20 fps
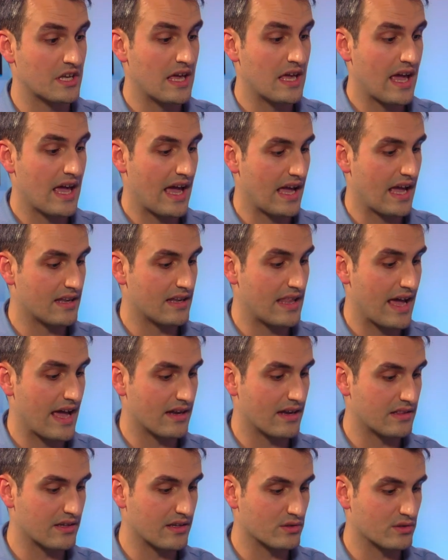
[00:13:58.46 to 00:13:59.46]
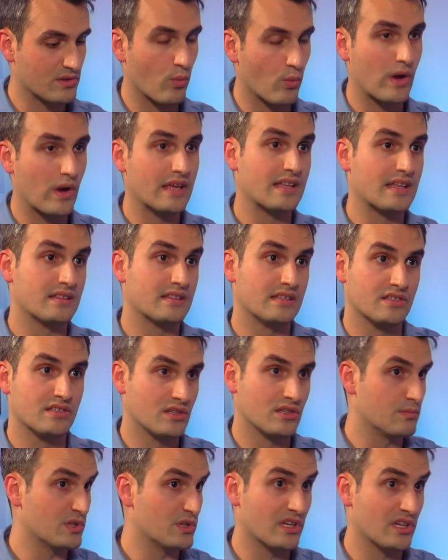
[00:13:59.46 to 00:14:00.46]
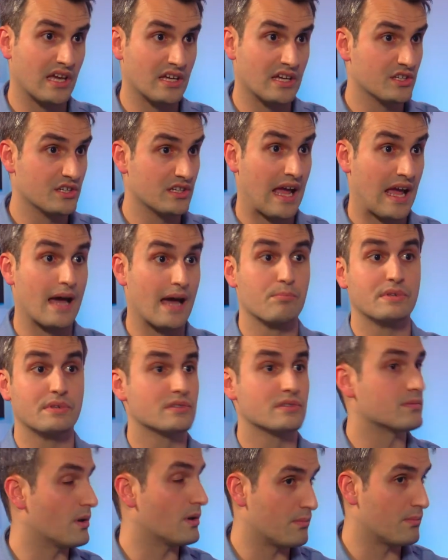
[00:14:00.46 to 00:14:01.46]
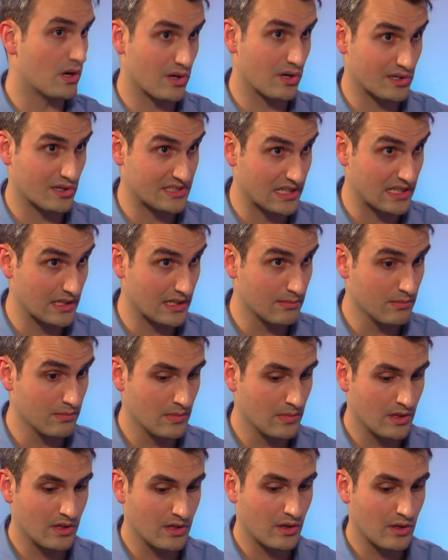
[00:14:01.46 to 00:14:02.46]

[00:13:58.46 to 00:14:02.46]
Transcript: And that there's a way that this communication happens among our team